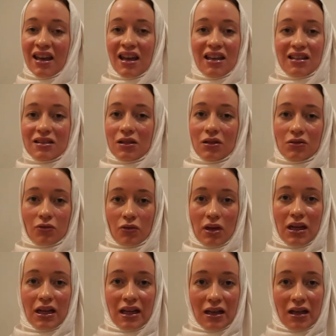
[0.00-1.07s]
it's not
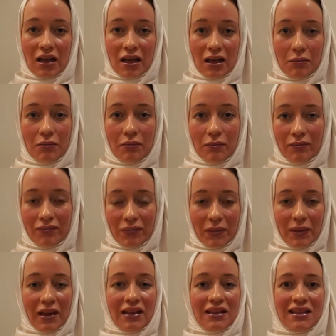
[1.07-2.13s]
really,
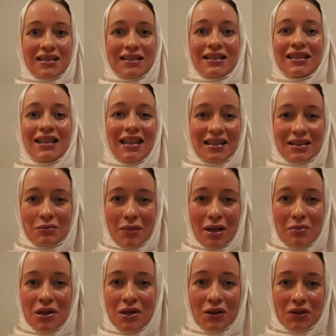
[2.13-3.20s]
it's
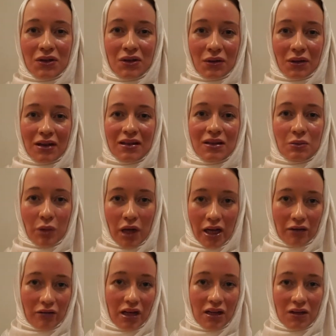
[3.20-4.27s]
maybe not so
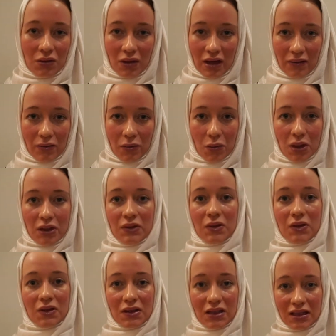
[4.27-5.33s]
inspiring to everyone to
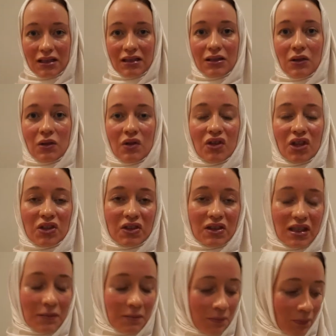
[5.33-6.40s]
sit in the
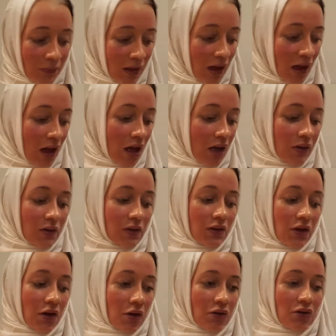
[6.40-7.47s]
university.
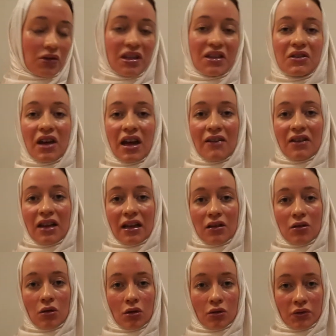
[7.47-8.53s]
So you need to have like
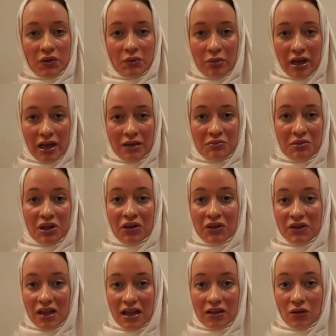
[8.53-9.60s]
your own space, because
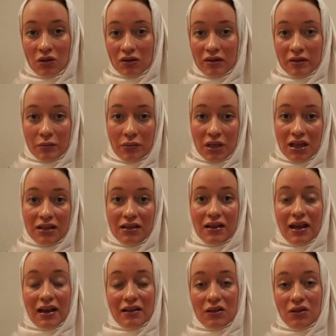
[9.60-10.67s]
that also means
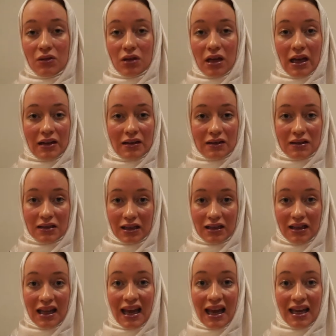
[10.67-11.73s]
that you can
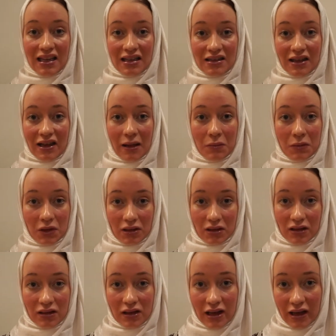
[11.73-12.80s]
study anytime
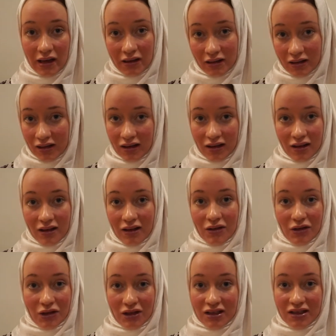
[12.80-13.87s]
during the
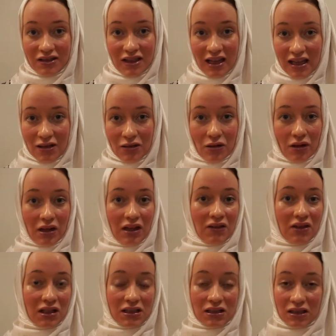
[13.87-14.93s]
during the day, you know,
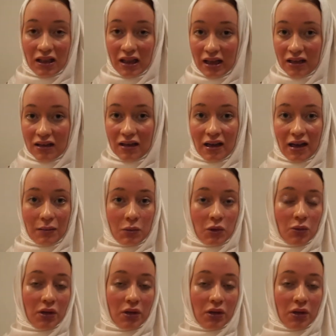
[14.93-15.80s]
even in the nighttime or